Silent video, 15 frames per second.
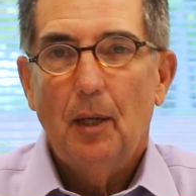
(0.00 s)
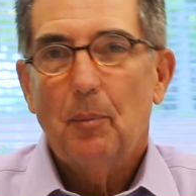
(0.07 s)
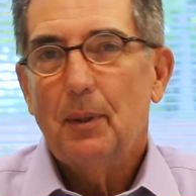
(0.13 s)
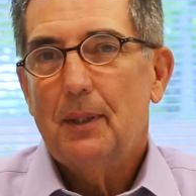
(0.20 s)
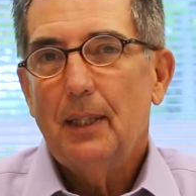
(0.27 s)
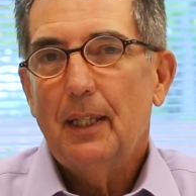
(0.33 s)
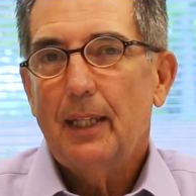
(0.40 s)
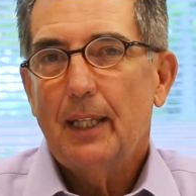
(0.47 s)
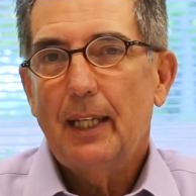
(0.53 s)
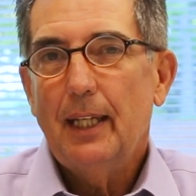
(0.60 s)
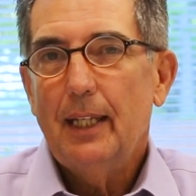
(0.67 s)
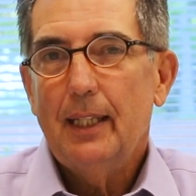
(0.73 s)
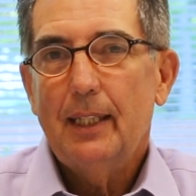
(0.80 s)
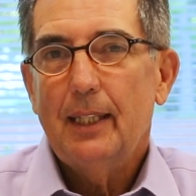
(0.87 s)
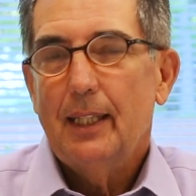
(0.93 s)
But then
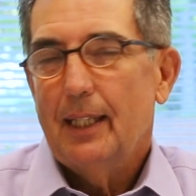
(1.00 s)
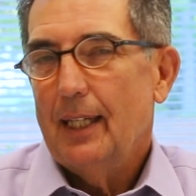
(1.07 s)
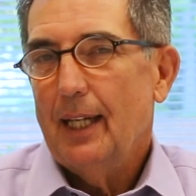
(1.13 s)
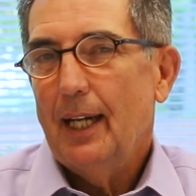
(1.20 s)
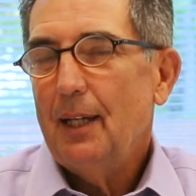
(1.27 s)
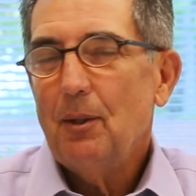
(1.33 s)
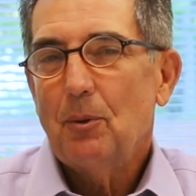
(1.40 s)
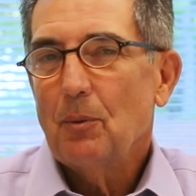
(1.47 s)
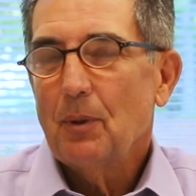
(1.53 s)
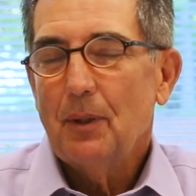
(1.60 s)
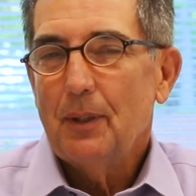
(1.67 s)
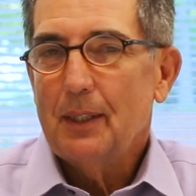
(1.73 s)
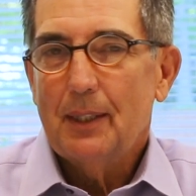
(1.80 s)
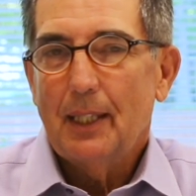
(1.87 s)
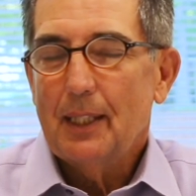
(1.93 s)
again, I don't
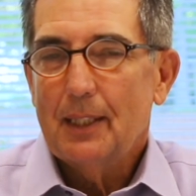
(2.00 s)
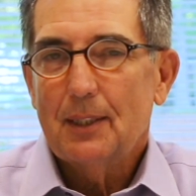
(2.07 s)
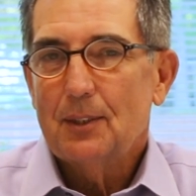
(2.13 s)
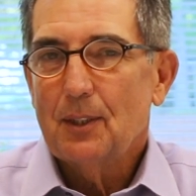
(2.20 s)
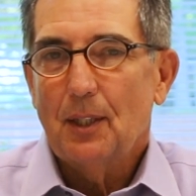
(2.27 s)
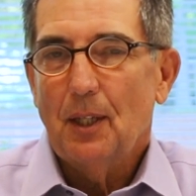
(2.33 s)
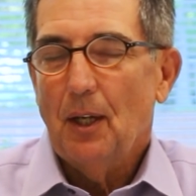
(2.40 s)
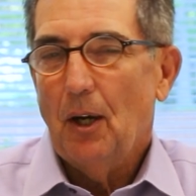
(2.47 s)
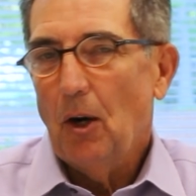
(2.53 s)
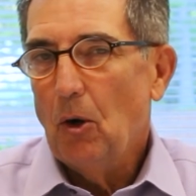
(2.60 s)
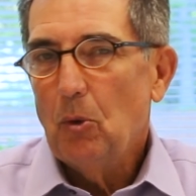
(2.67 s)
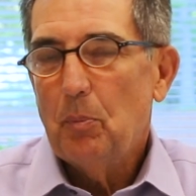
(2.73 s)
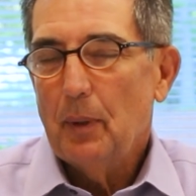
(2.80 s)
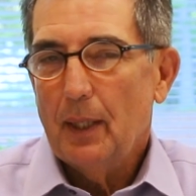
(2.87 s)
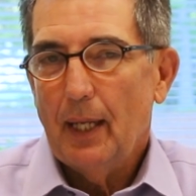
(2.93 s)
really think it's an
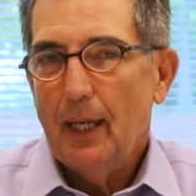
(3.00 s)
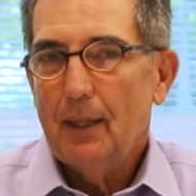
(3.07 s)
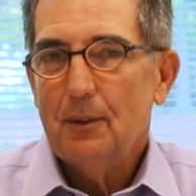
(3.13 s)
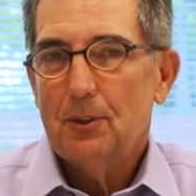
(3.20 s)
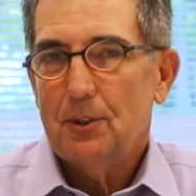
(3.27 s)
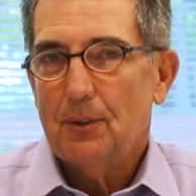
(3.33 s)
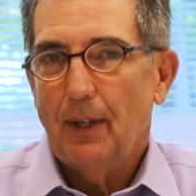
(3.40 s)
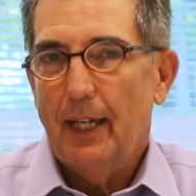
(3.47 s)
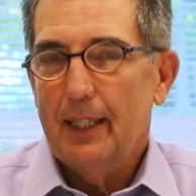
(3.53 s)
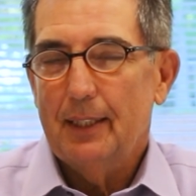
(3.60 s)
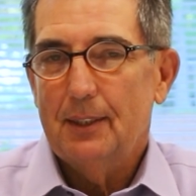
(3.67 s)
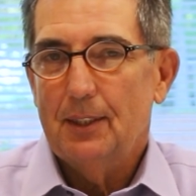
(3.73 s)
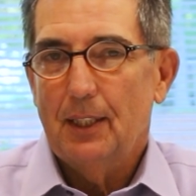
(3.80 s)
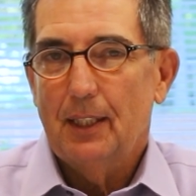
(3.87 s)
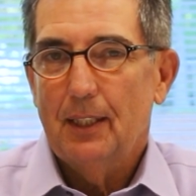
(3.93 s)
open house
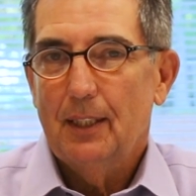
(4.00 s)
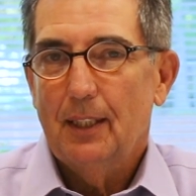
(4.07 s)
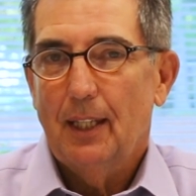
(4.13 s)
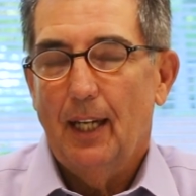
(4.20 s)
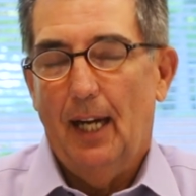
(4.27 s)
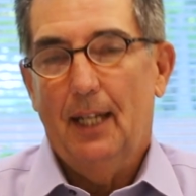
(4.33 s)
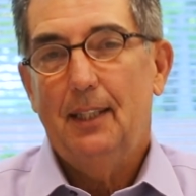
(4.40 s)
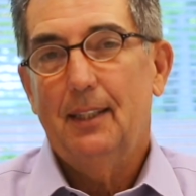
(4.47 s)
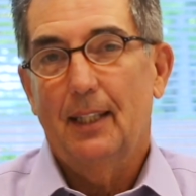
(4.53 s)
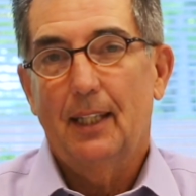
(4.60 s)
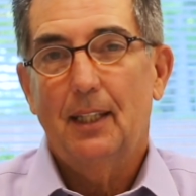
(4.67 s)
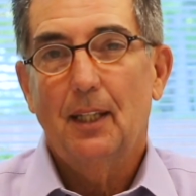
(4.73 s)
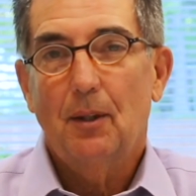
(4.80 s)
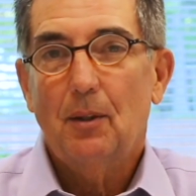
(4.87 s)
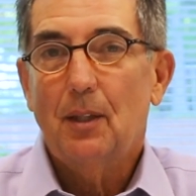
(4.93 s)
strategy. I
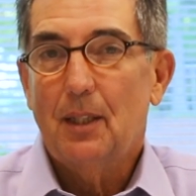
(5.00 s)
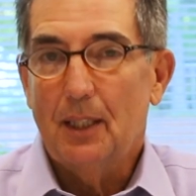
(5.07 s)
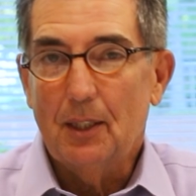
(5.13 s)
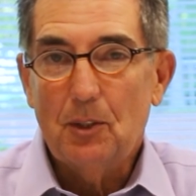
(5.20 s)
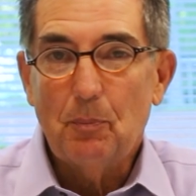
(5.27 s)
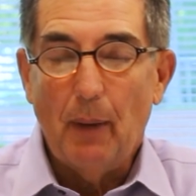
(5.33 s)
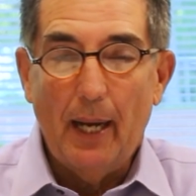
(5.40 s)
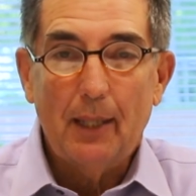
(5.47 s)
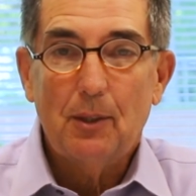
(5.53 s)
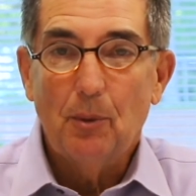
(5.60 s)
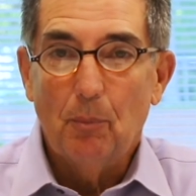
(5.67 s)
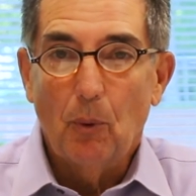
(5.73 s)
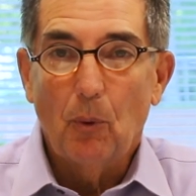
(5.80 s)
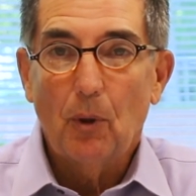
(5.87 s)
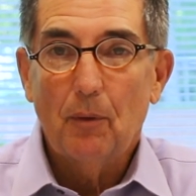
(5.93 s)
think it gets back to
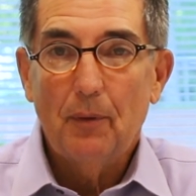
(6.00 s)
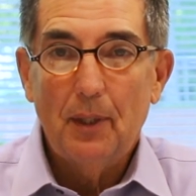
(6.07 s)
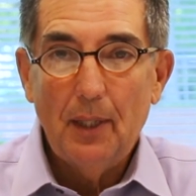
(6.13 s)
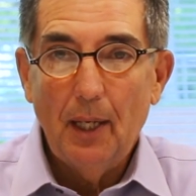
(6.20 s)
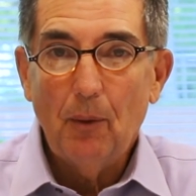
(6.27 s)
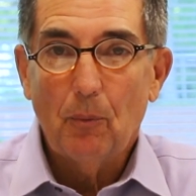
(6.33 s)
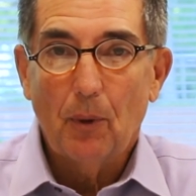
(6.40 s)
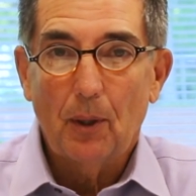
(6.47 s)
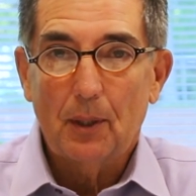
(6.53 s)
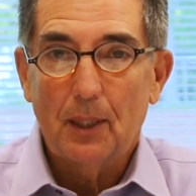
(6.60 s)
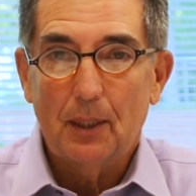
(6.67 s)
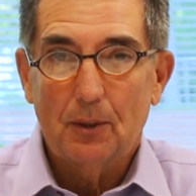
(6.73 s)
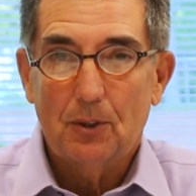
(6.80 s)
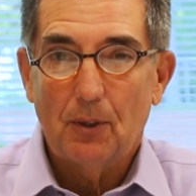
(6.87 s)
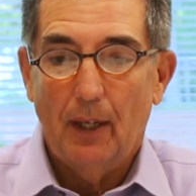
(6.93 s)
more of a
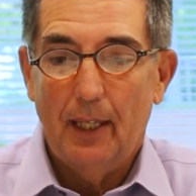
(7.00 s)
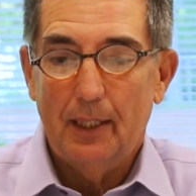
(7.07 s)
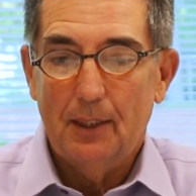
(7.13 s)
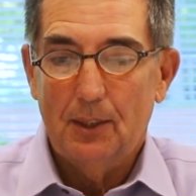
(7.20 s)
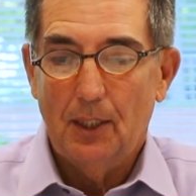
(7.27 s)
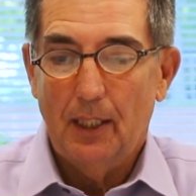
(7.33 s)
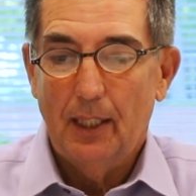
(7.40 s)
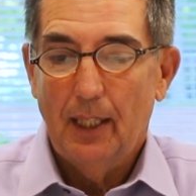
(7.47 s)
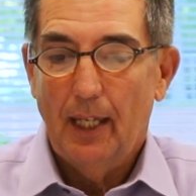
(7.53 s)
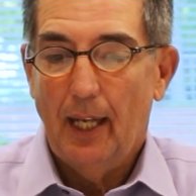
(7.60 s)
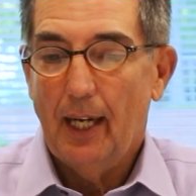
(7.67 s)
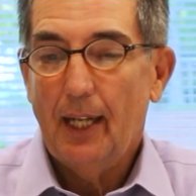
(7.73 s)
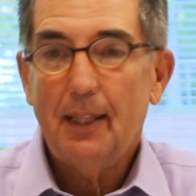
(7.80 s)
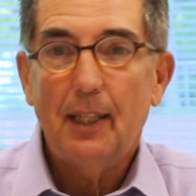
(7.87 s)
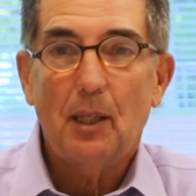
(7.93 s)
networking strategy.
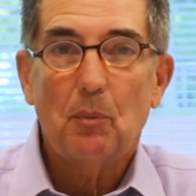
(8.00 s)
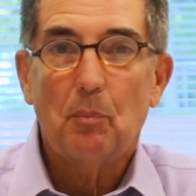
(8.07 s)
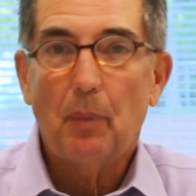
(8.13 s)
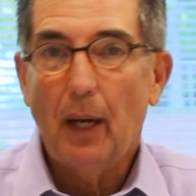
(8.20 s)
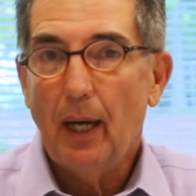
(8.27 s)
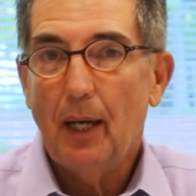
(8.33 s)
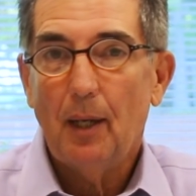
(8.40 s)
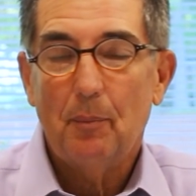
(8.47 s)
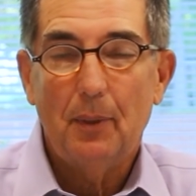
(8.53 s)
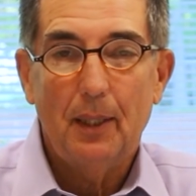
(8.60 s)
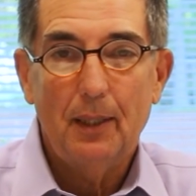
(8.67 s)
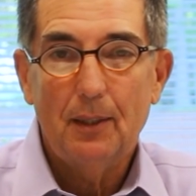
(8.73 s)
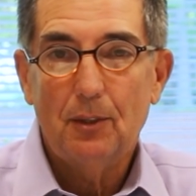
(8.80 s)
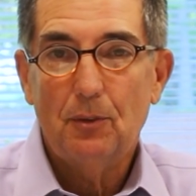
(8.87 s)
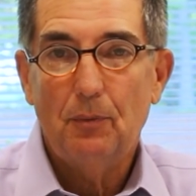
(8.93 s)
And I think Bob and
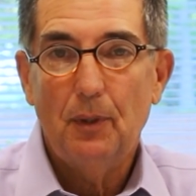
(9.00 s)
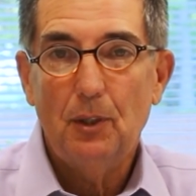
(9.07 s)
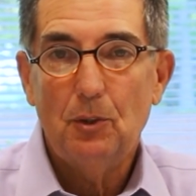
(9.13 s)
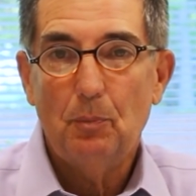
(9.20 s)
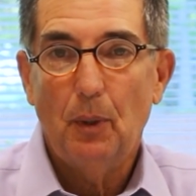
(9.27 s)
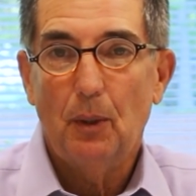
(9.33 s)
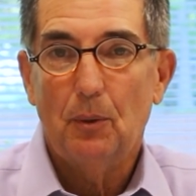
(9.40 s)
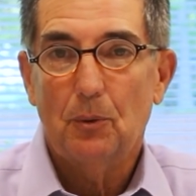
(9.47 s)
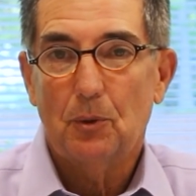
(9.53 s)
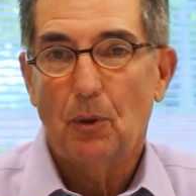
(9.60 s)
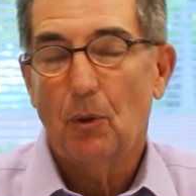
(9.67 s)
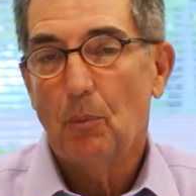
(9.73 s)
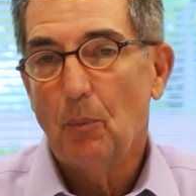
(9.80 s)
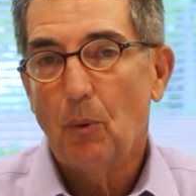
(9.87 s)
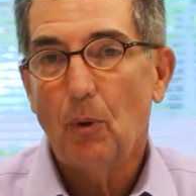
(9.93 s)
his FSBOs
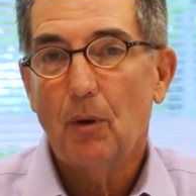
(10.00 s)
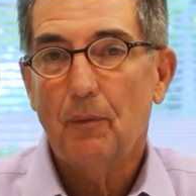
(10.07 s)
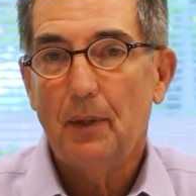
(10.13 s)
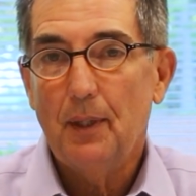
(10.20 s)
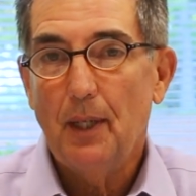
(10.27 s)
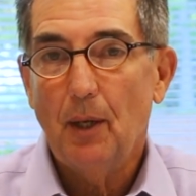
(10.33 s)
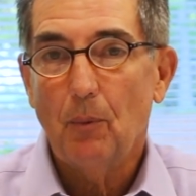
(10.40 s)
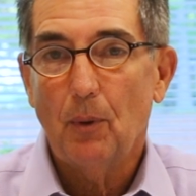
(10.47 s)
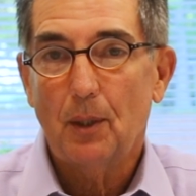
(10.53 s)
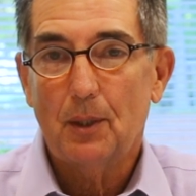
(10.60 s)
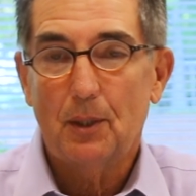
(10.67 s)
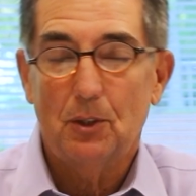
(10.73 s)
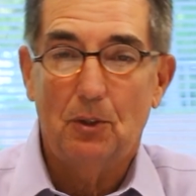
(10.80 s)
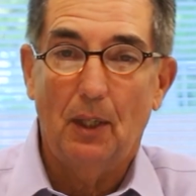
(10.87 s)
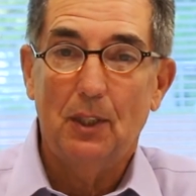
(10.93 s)
are more of a
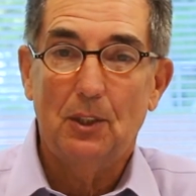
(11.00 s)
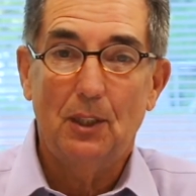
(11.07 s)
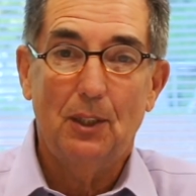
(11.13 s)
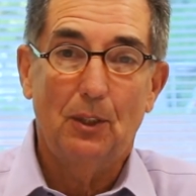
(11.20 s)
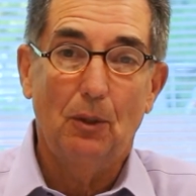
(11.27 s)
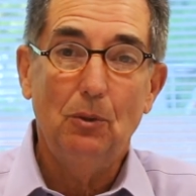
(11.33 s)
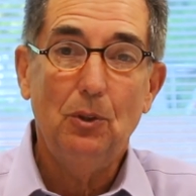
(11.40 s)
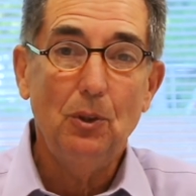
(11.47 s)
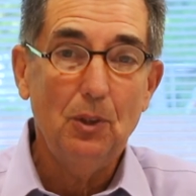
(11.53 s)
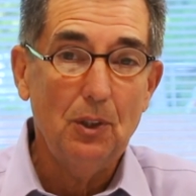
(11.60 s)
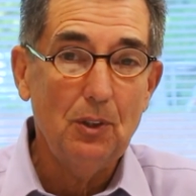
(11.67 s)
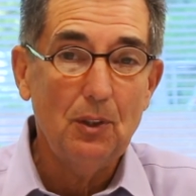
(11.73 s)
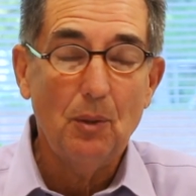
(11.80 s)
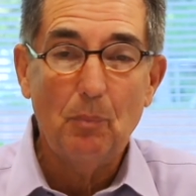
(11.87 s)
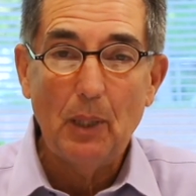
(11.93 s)
networking strategy. Those are
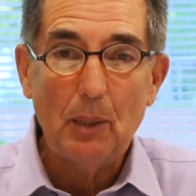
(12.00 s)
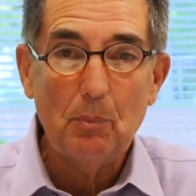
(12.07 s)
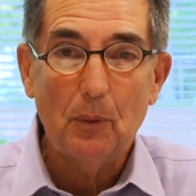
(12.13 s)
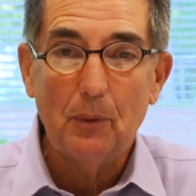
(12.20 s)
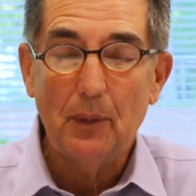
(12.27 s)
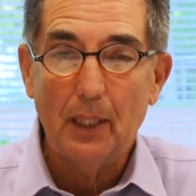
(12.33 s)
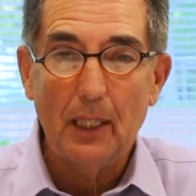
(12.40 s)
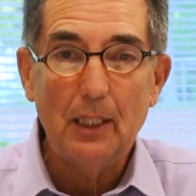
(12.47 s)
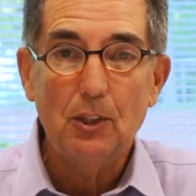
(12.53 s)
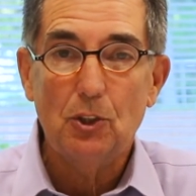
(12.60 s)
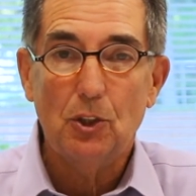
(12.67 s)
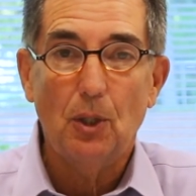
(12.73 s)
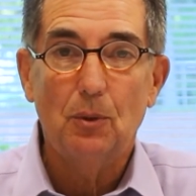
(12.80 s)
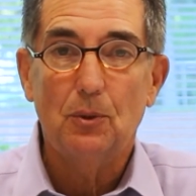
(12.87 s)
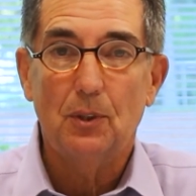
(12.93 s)
just the people that he's
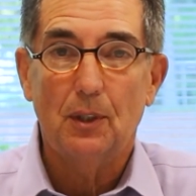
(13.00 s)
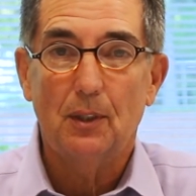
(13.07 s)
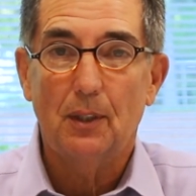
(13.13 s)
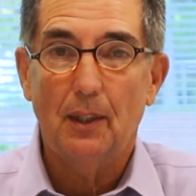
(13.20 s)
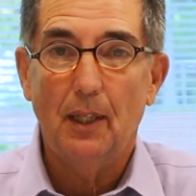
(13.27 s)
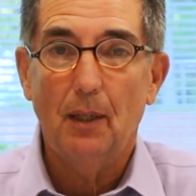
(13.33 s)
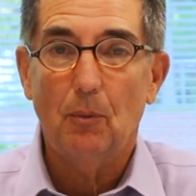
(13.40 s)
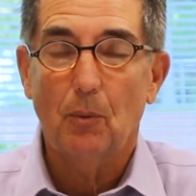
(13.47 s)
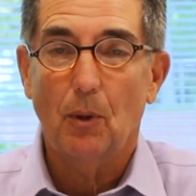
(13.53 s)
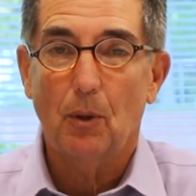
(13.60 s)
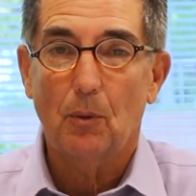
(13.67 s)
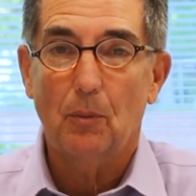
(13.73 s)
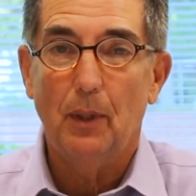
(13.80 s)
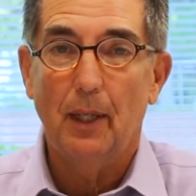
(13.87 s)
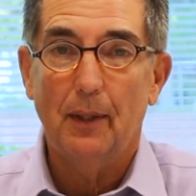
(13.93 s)
chosen to
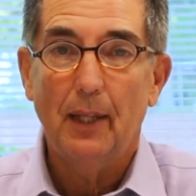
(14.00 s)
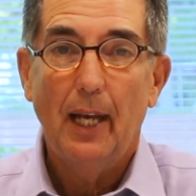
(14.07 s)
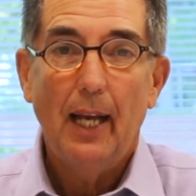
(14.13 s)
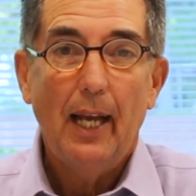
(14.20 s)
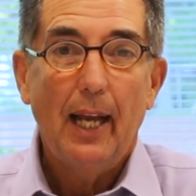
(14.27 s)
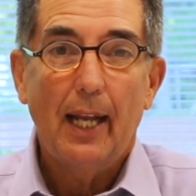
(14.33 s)
network with.